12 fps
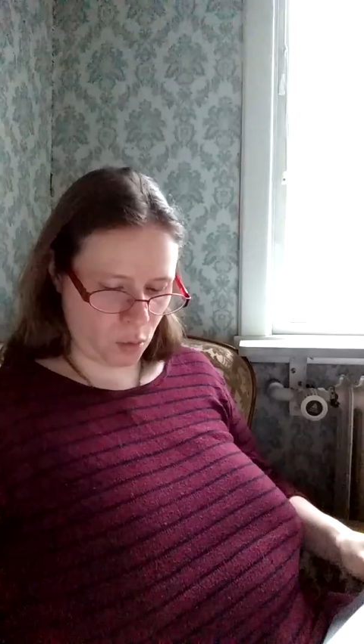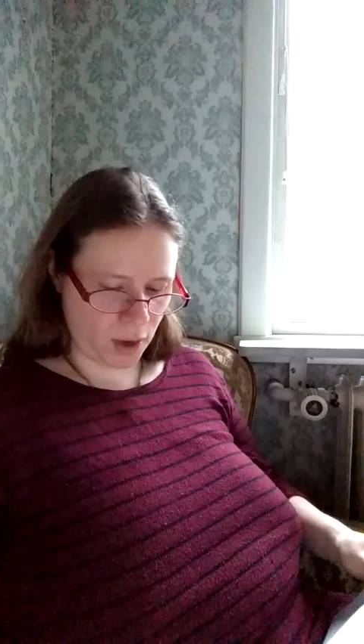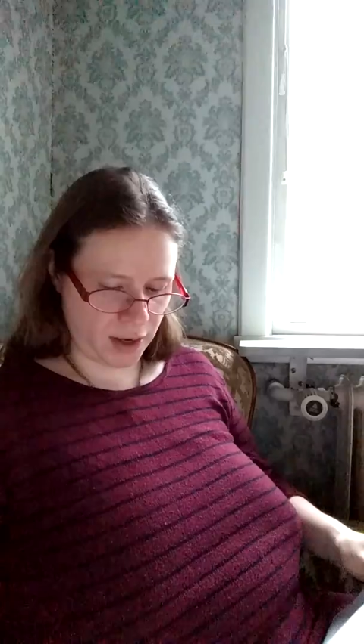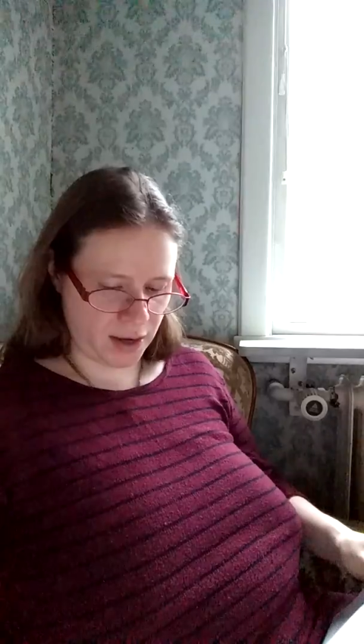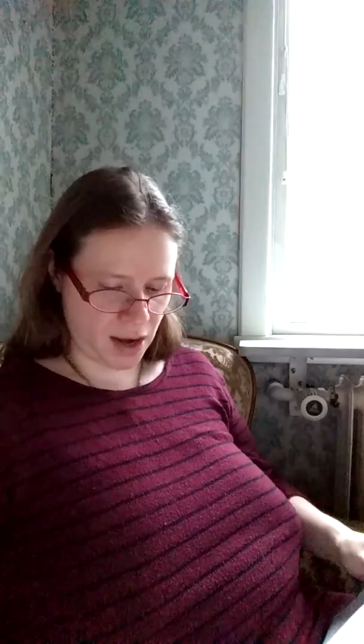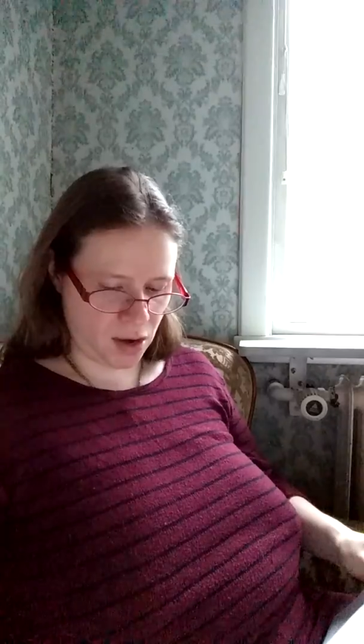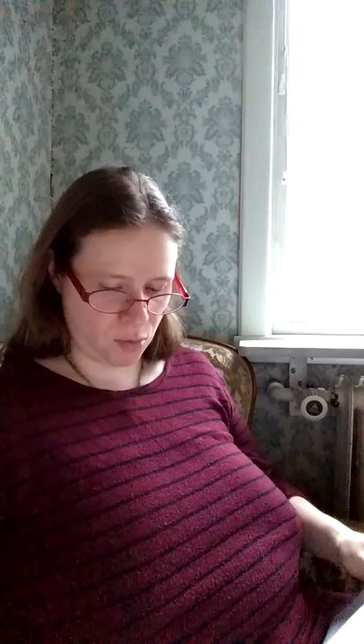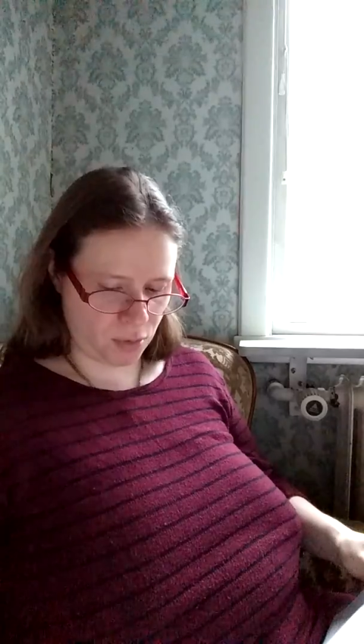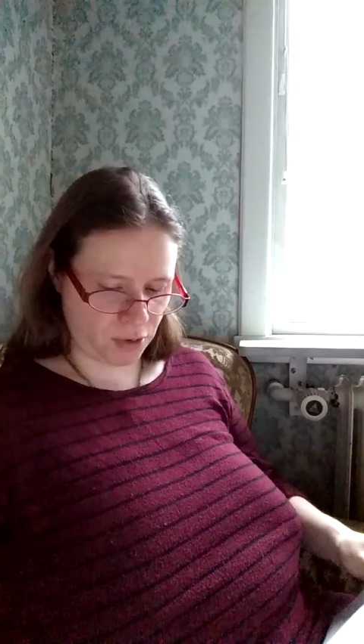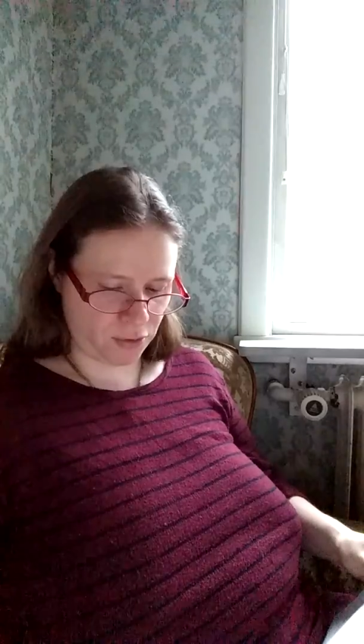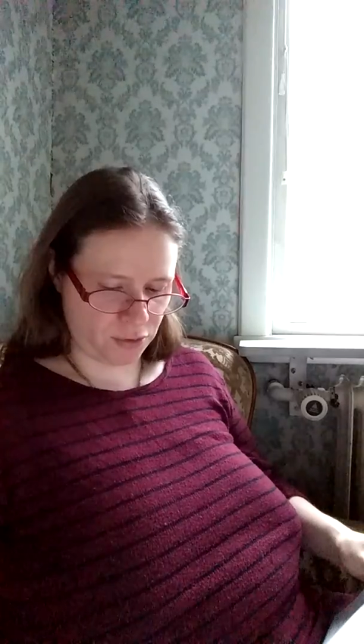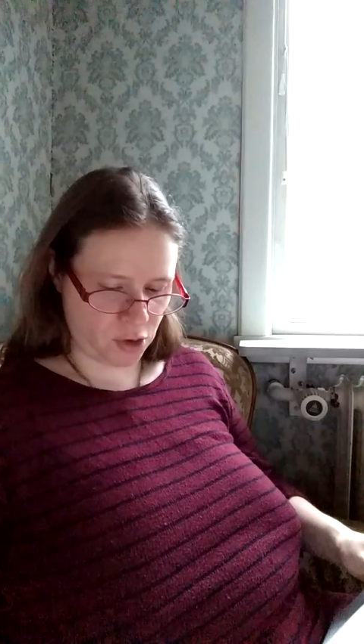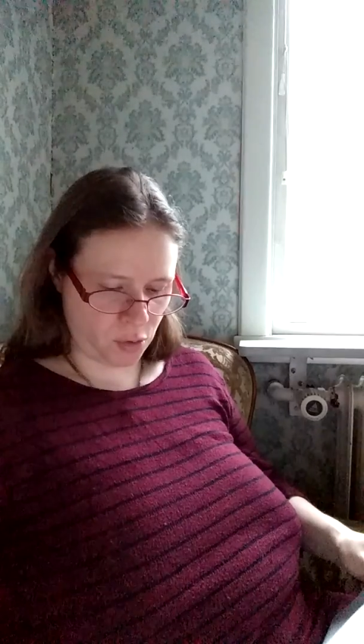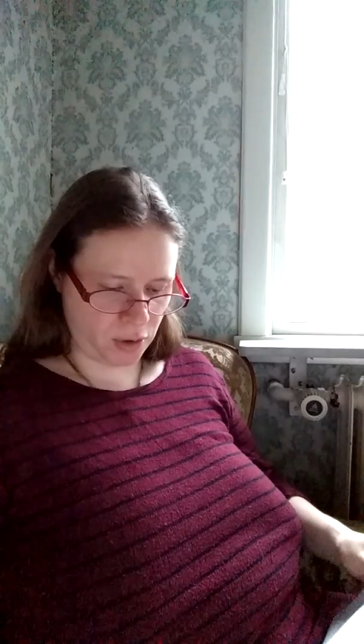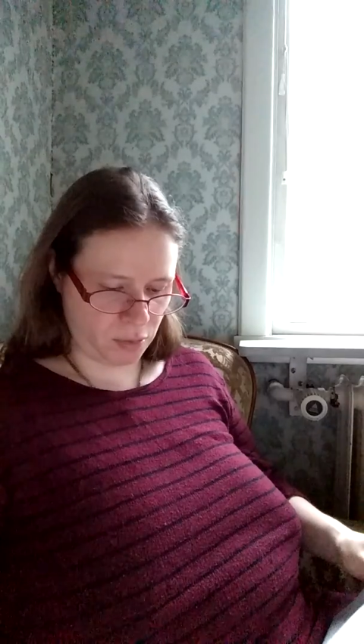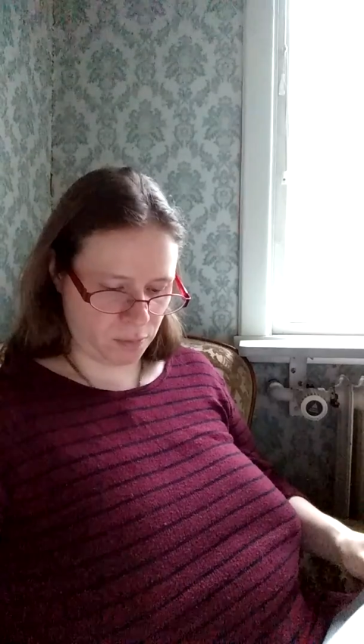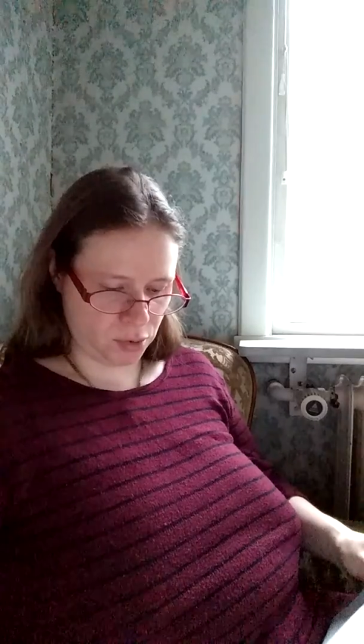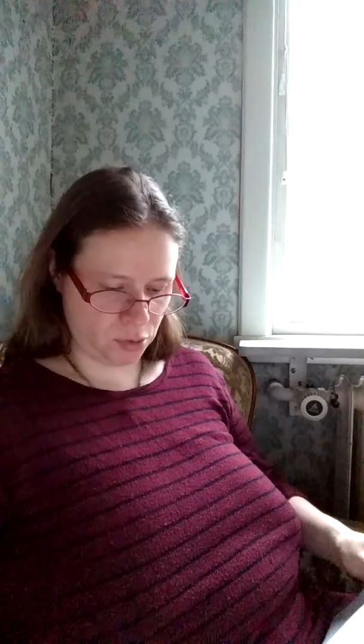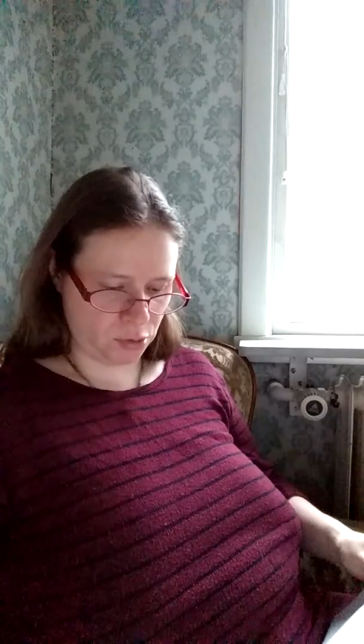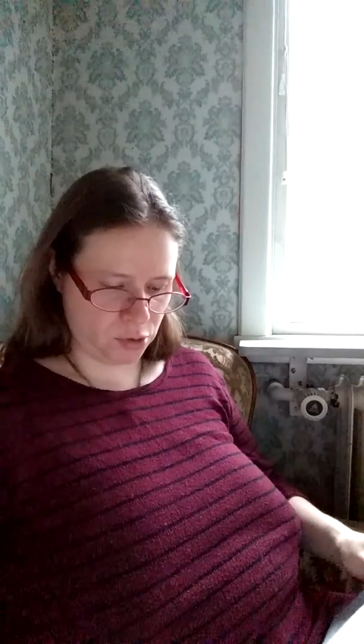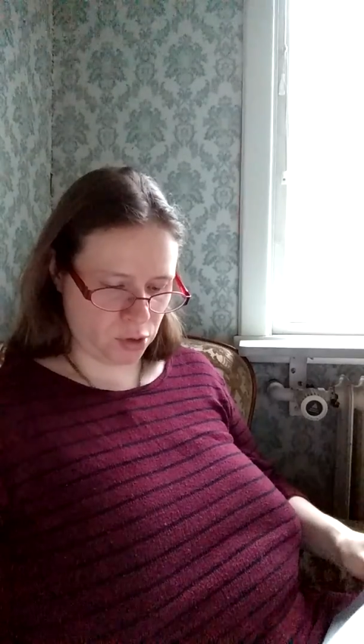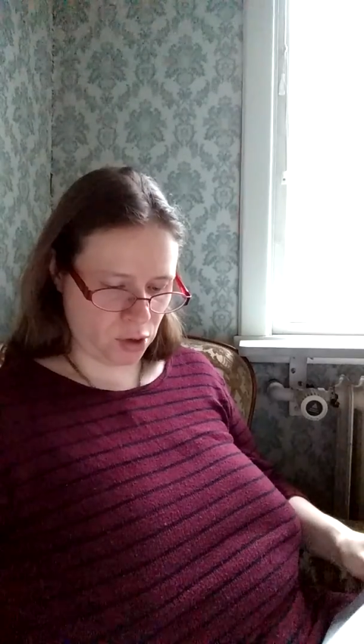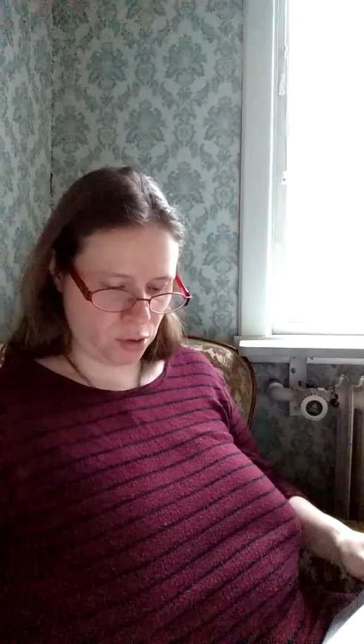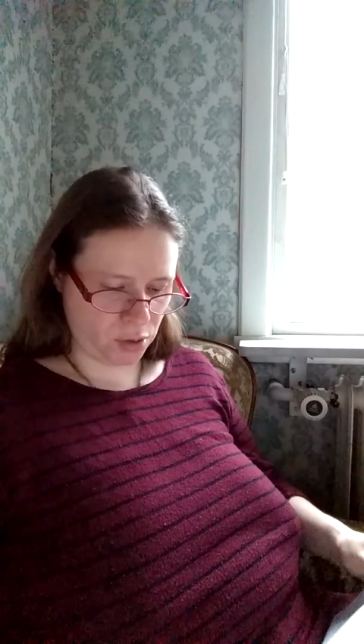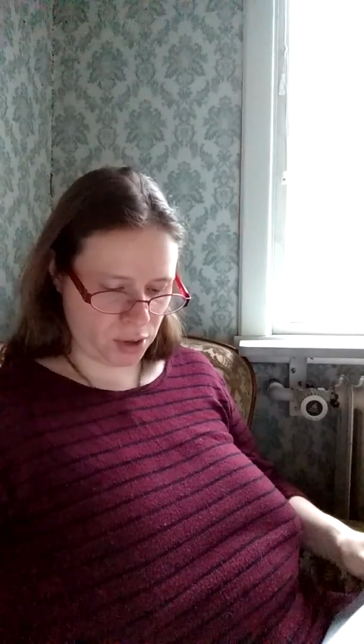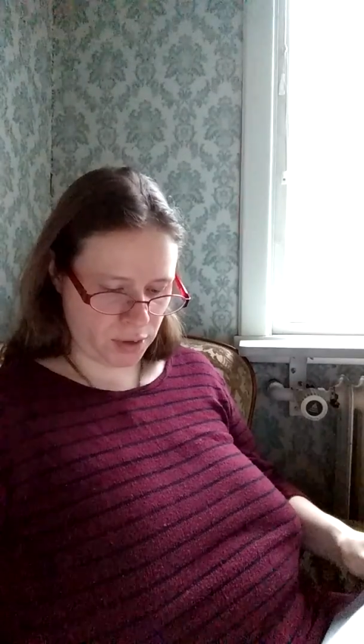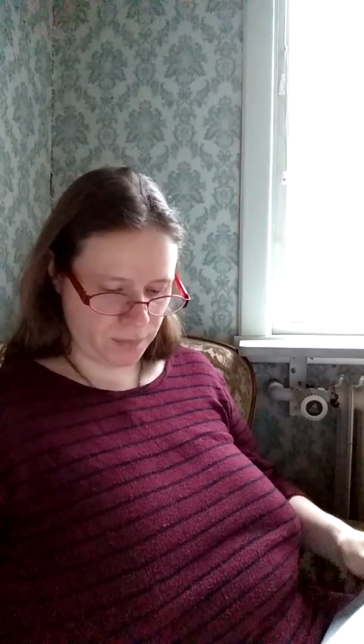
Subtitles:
white gown with a flowing blue cloak.